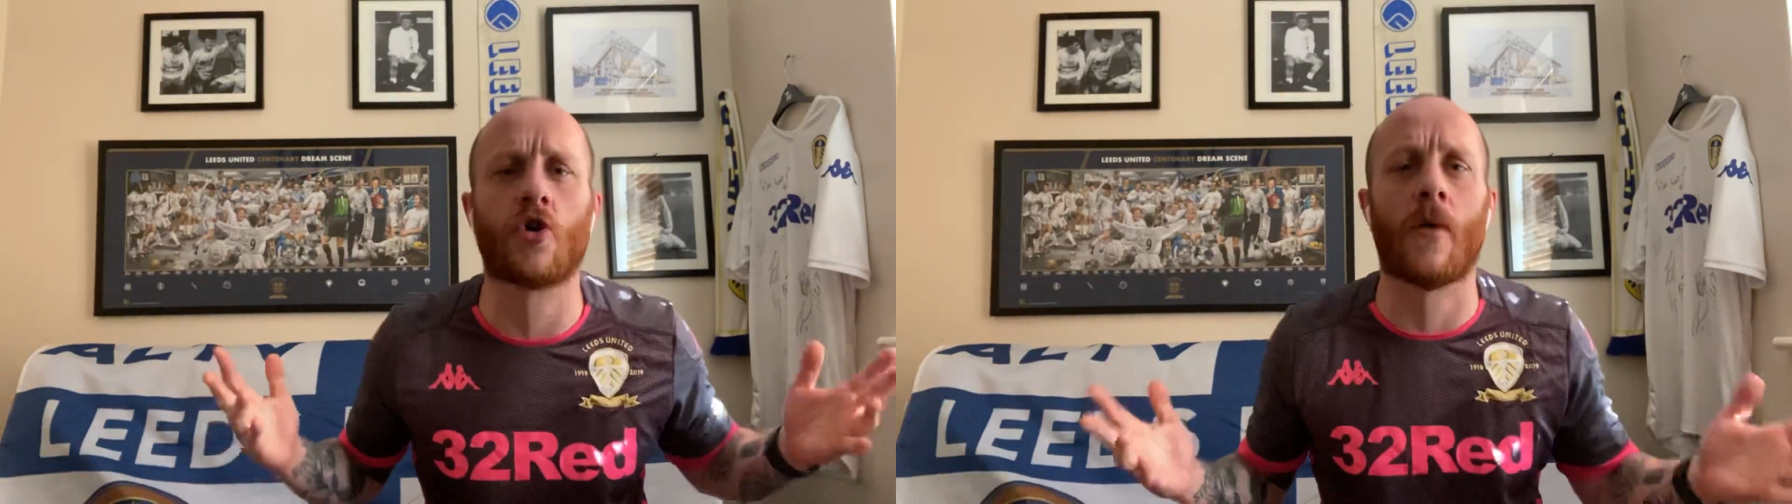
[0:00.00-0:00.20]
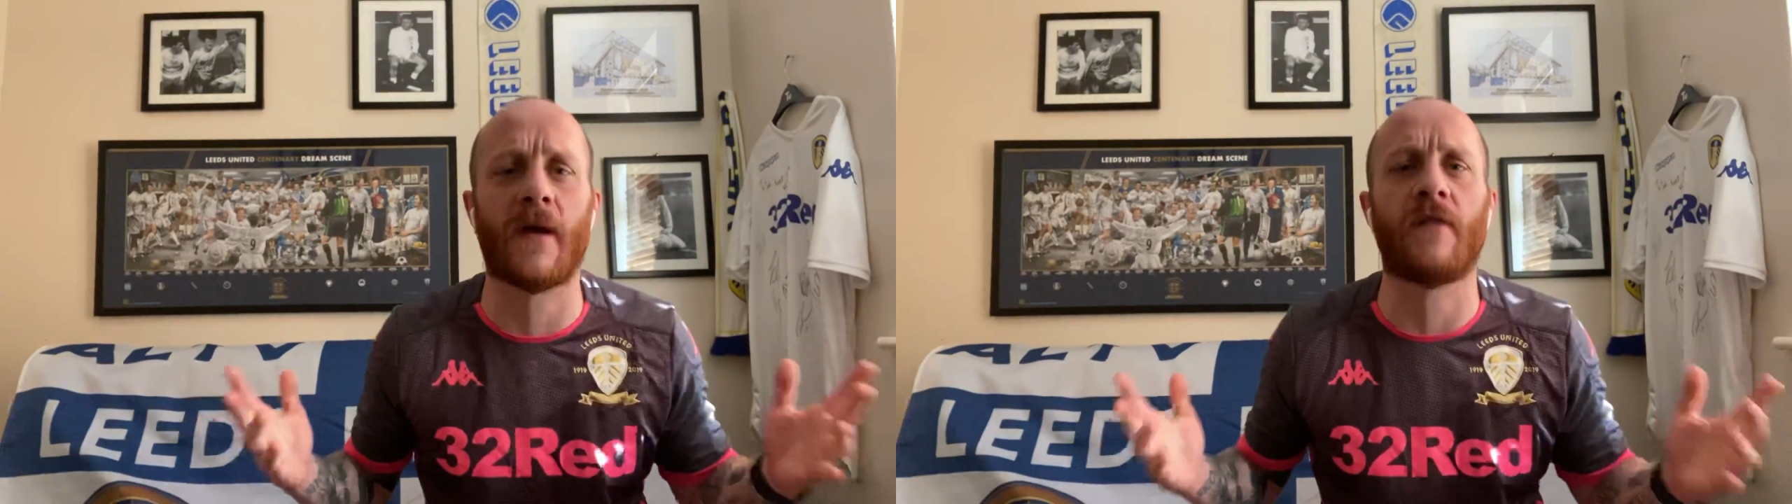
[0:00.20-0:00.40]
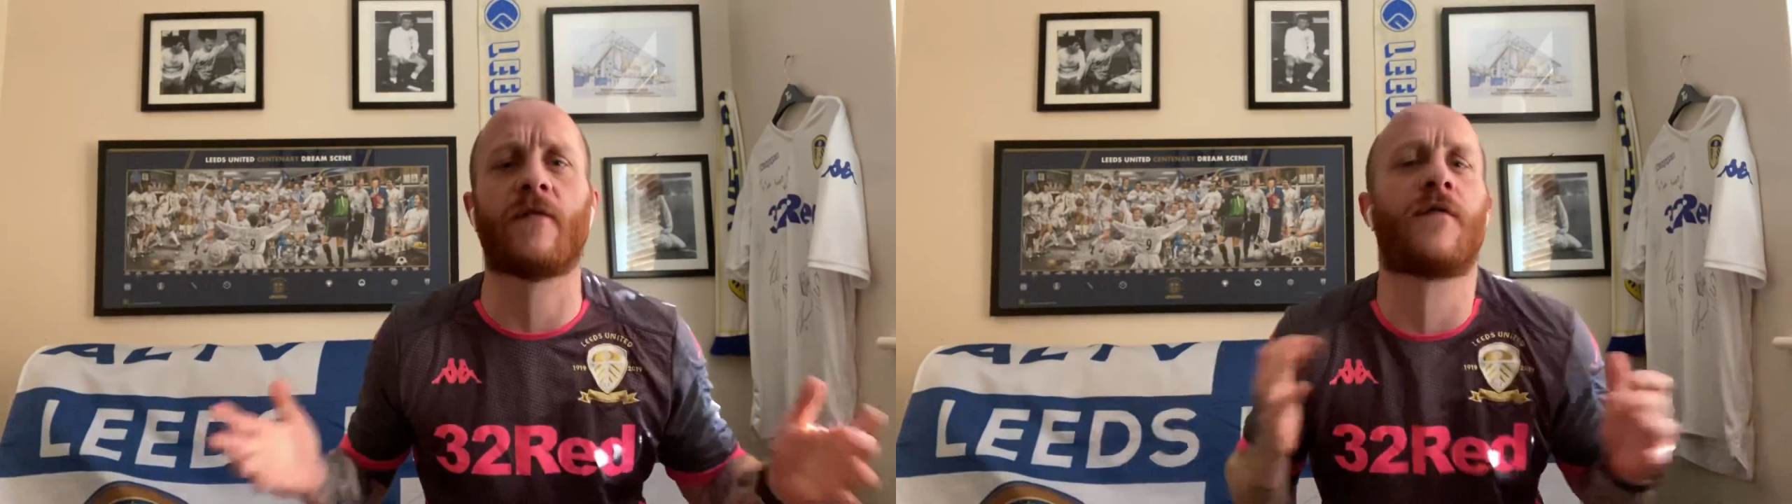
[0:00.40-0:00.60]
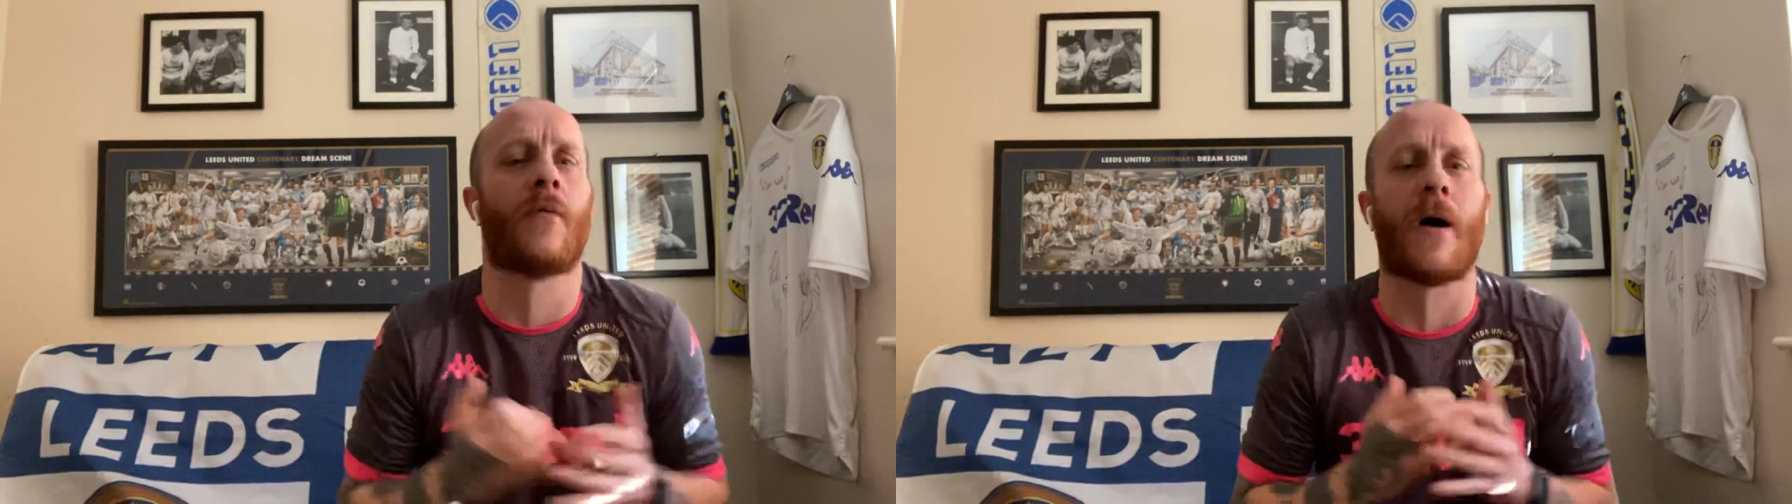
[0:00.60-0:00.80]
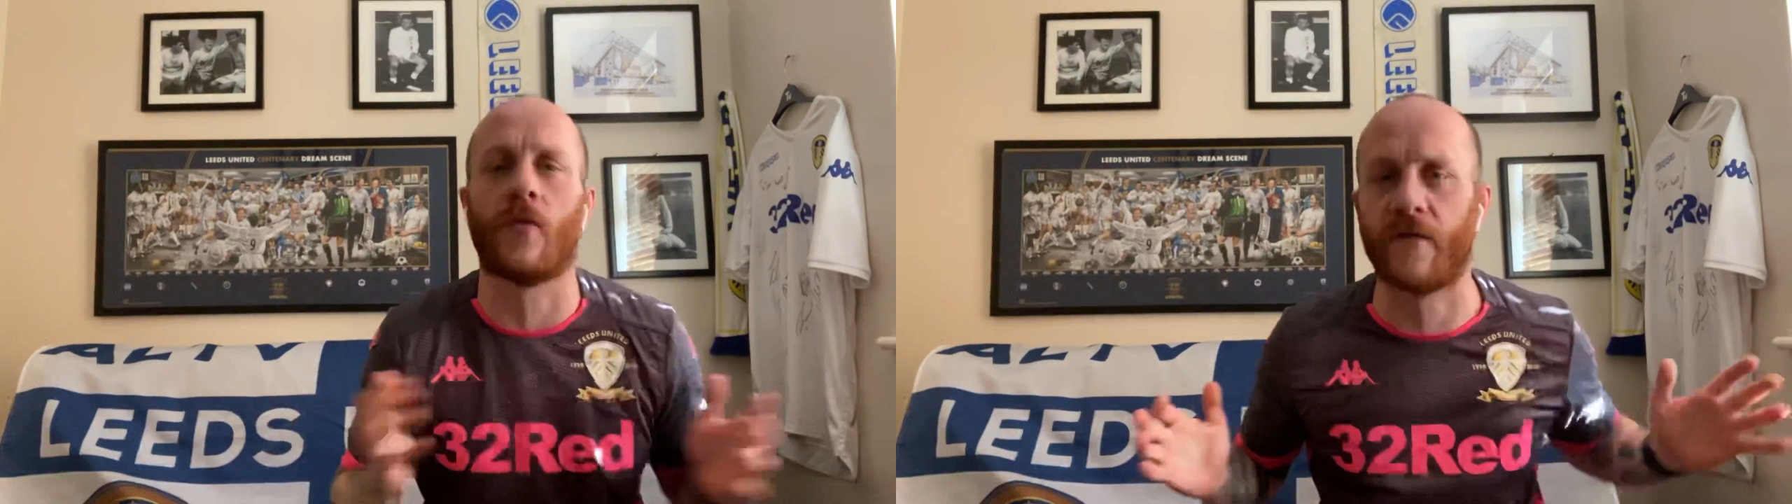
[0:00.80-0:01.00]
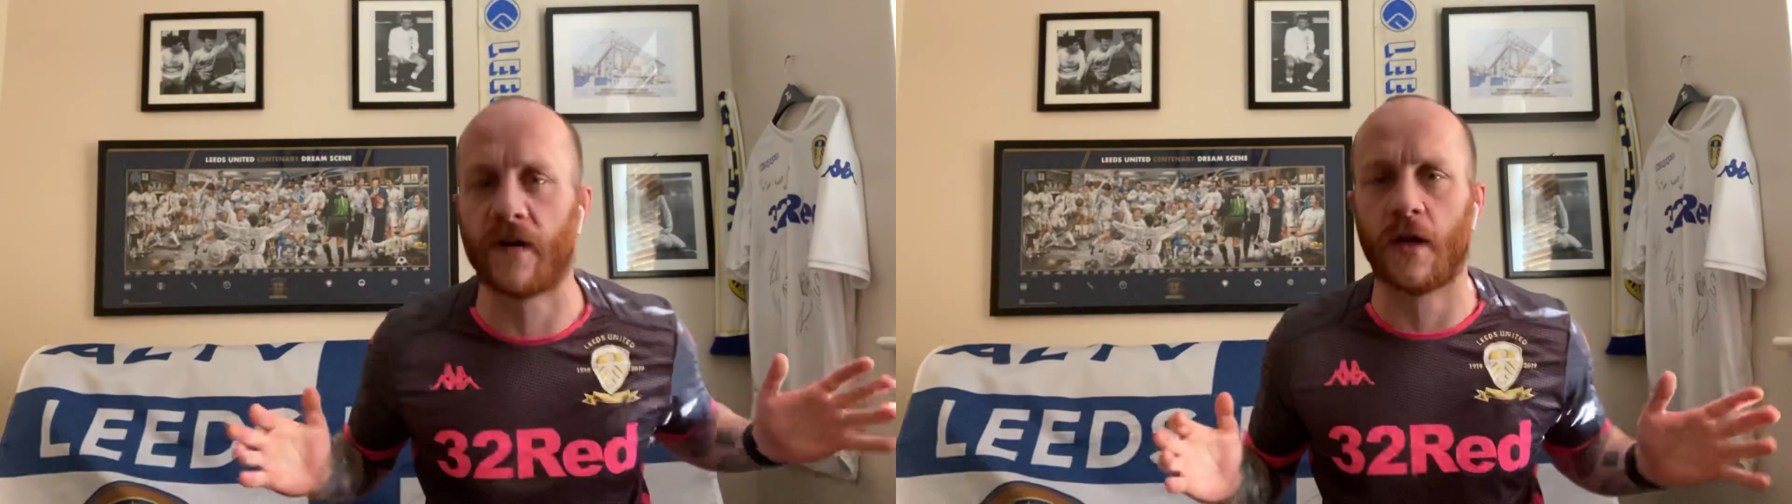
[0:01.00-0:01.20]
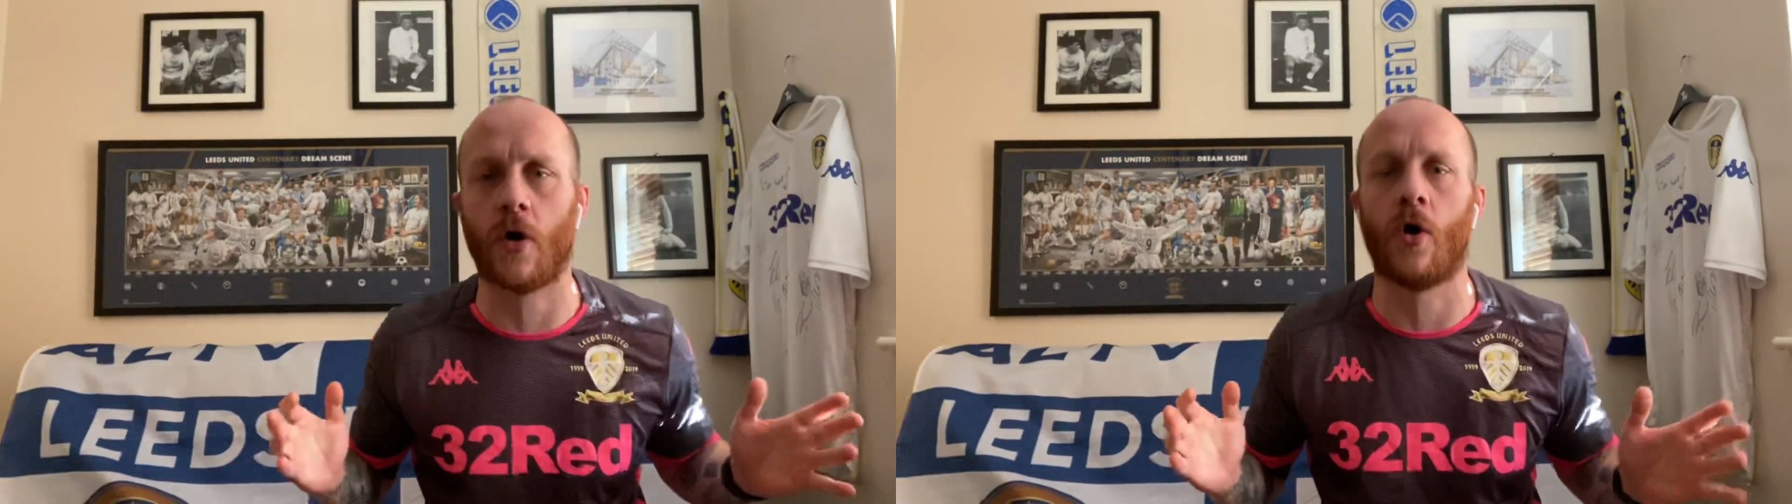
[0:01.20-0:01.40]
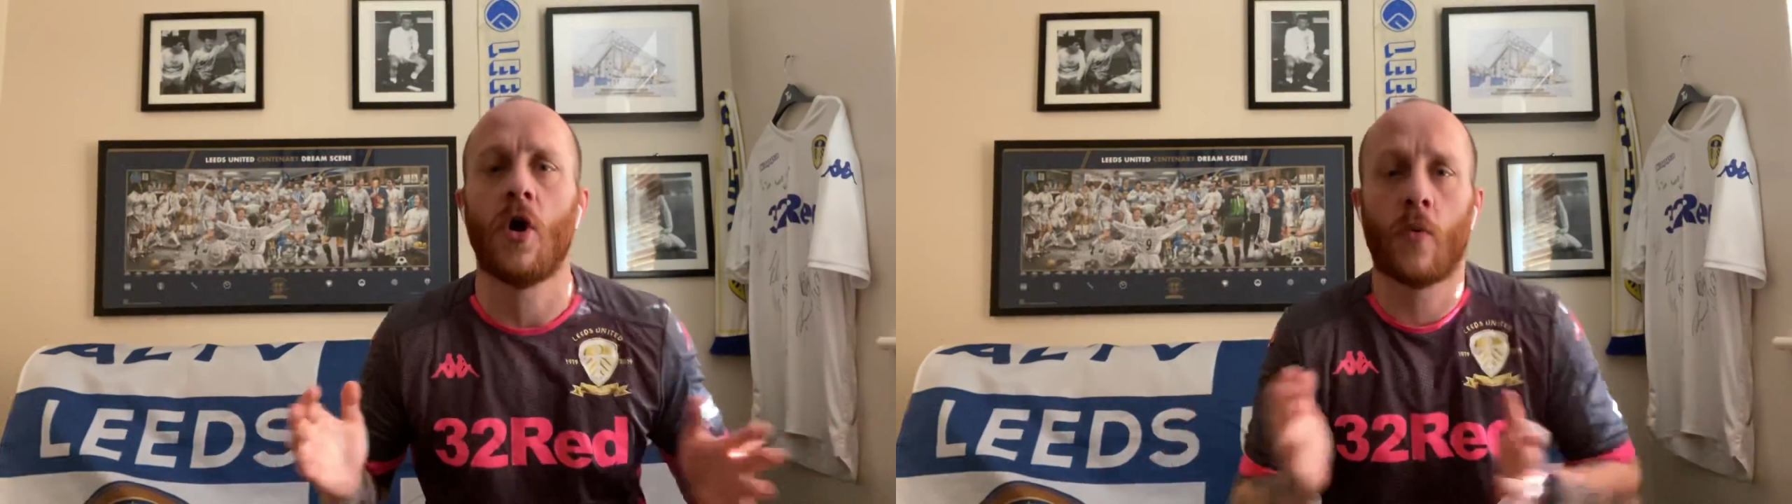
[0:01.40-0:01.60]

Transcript: comment throughout the video